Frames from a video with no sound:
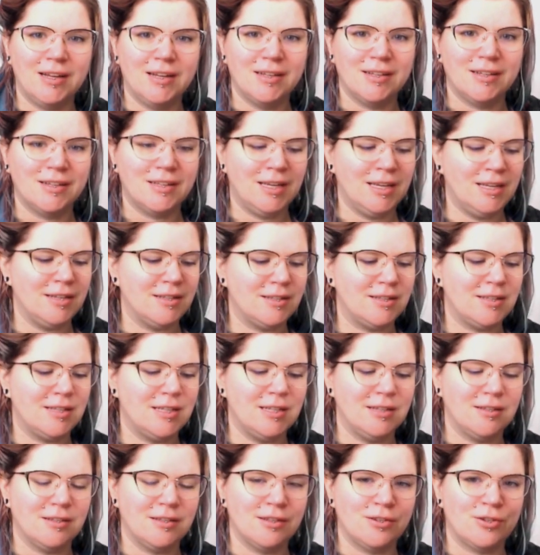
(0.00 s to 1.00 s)
it's
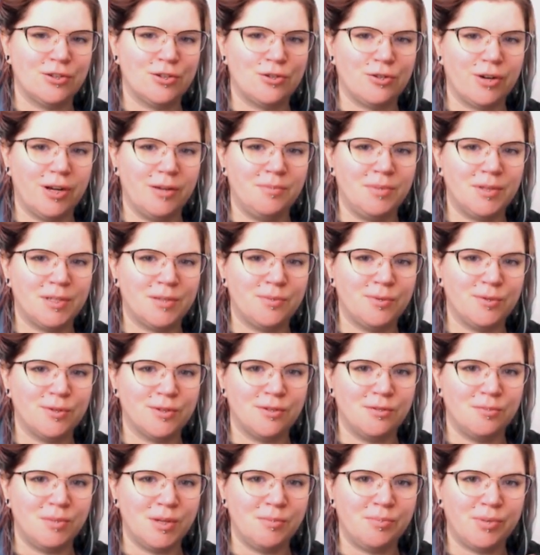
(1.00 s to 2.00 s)
the stripe is supposed
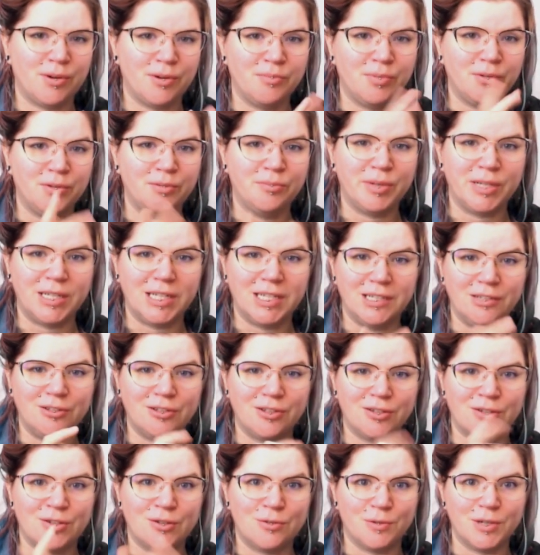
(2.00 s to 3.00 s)
to be purple, but I
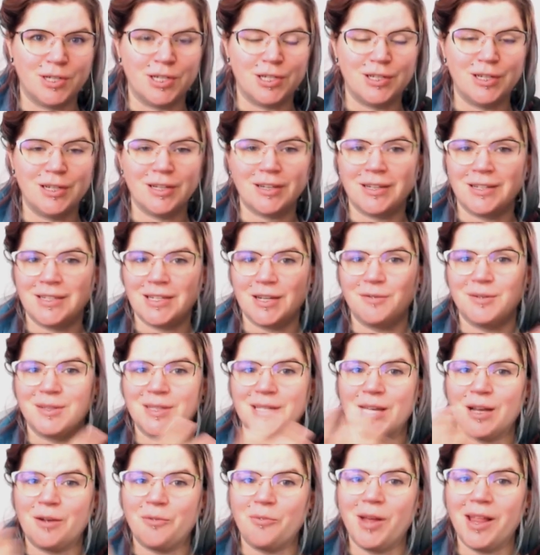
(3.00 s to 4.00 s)
just switched it because I was
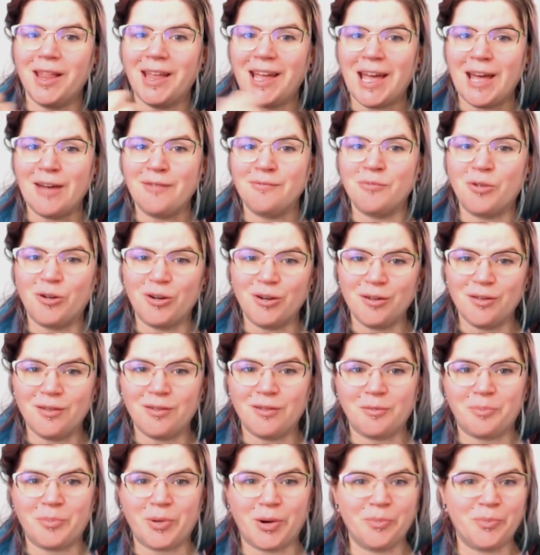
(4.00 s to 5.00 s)
like, well, I have more of
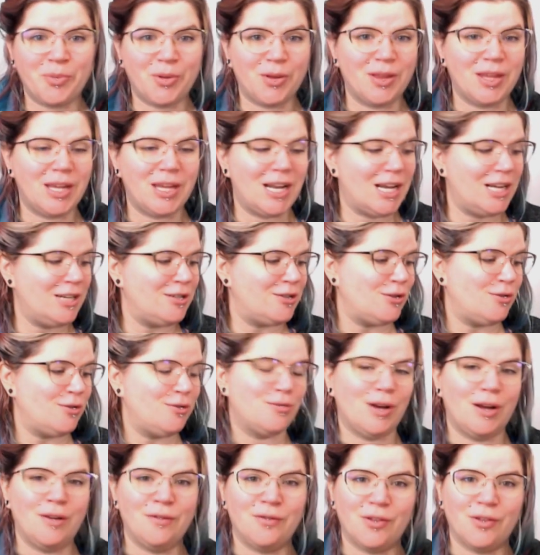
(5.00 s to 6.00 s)
the purple than I
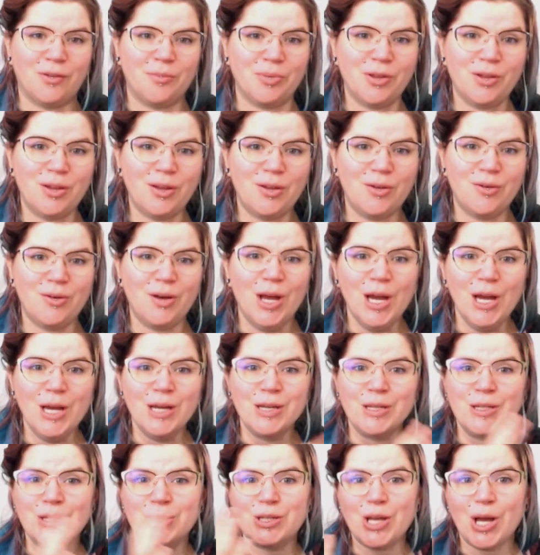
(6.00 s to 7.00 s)
do of the blue,
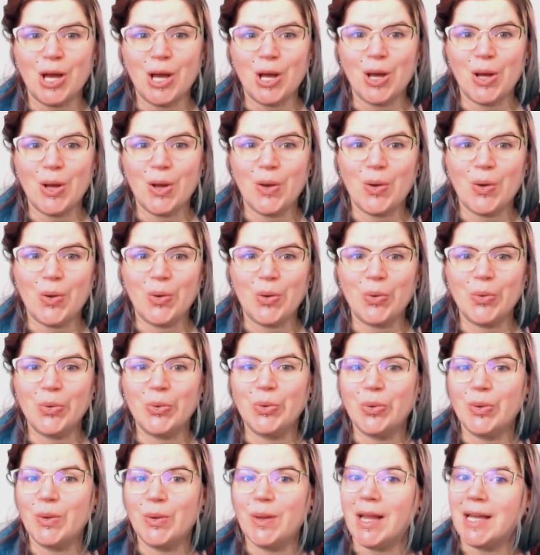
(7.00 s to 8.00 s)

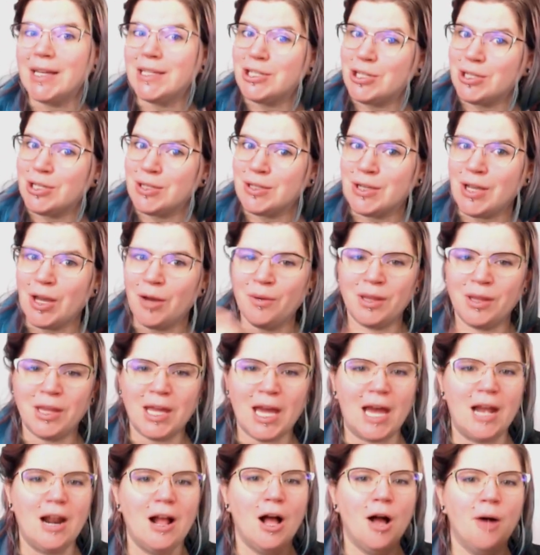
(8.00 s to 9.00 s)
so let's just go with
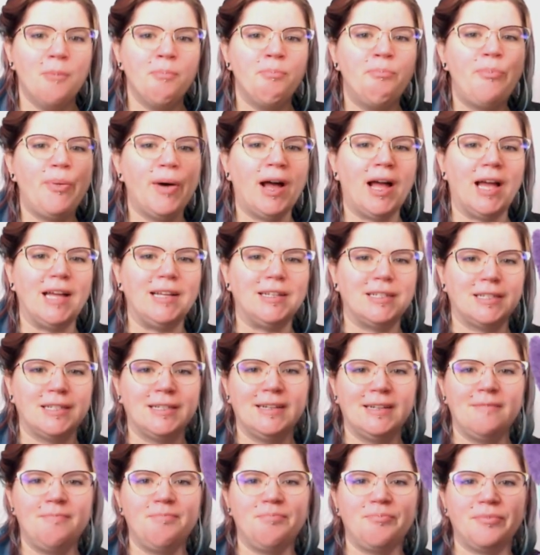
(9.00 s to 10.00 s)
that. But
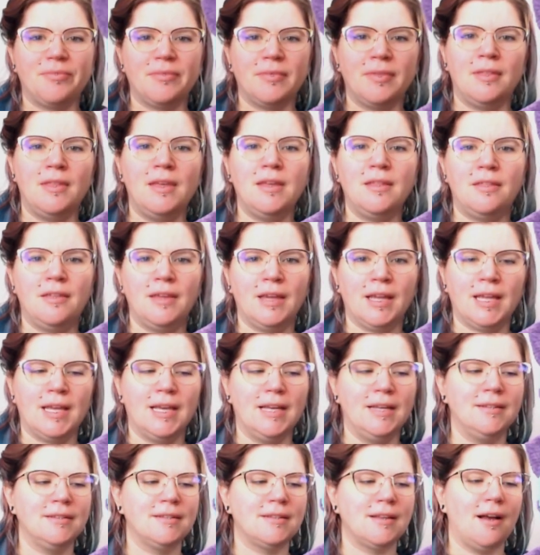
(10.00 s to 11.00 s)
the thing
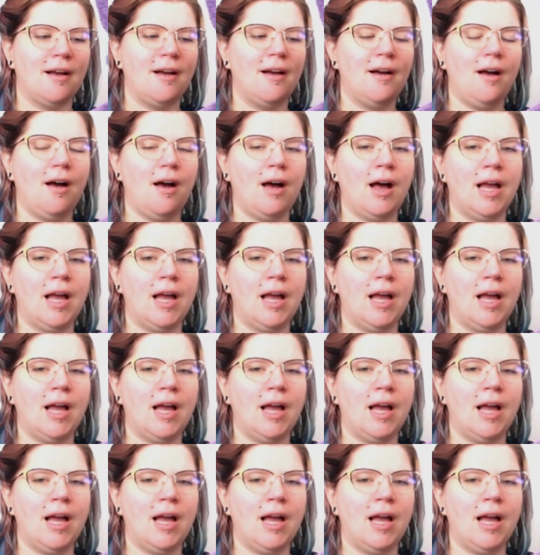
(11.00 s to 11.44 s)
is, so